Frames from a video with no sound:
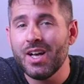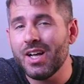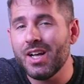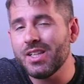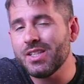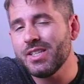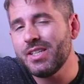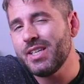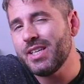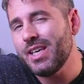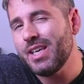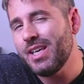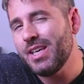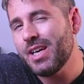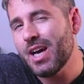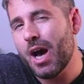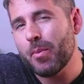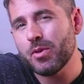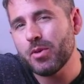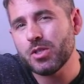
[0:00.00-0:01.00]
a leading
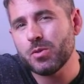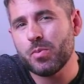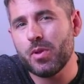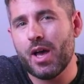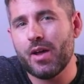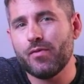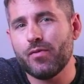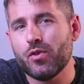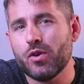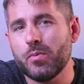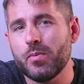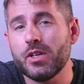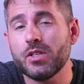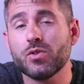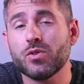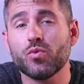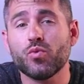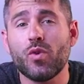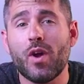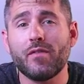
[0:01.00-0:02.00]
e-commerce platform that has
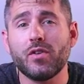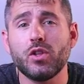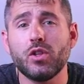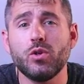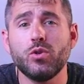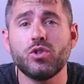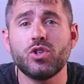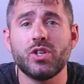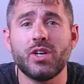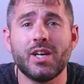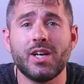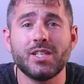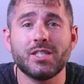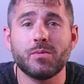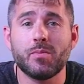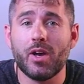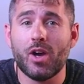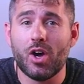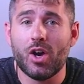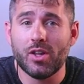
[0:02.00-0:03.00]
revolutionized
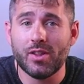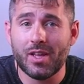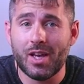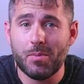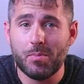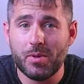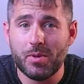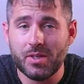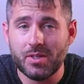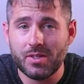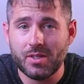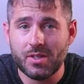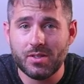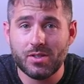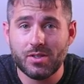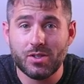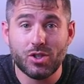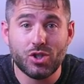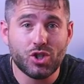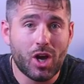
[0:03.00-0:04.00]
my online
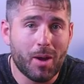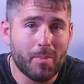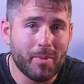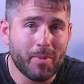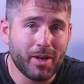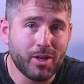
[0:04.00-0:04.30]
business, Shop My